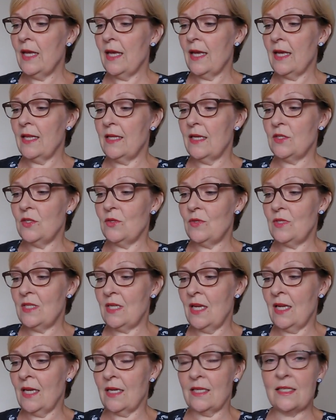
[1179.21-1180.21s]
and then you
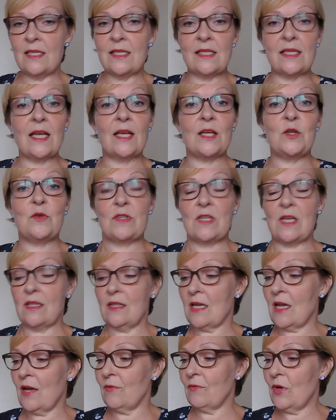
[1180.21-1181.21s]
tick to say you've done
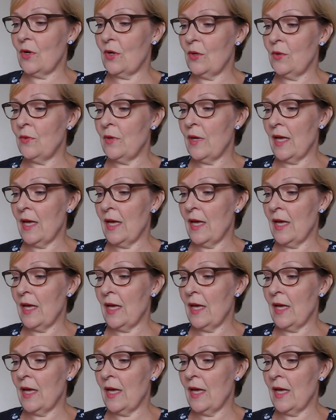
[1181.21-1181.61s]
that row,